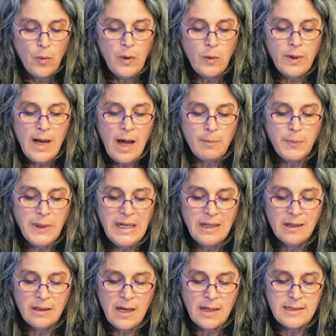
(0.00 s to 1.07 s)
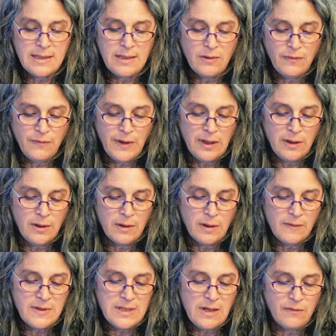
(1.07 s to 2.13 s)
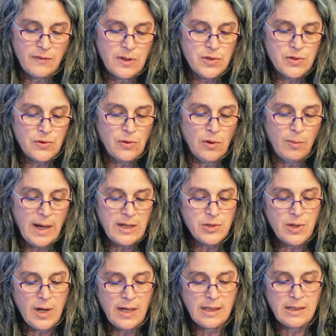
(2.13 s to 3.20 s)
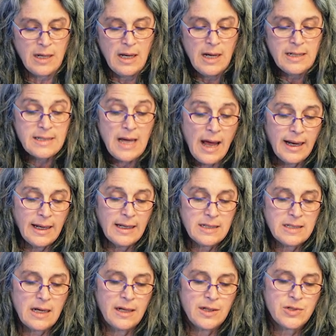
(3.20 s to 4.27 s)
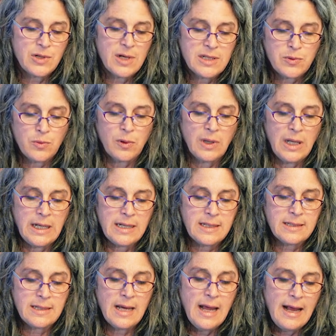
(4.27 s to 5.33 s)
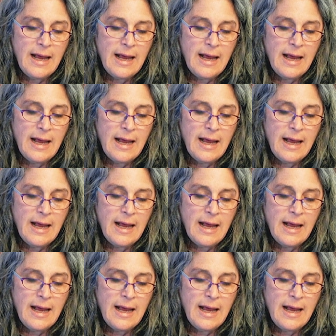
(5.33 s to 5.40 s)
We would not penalize their failure of self-control by tying it to untrustworthiness.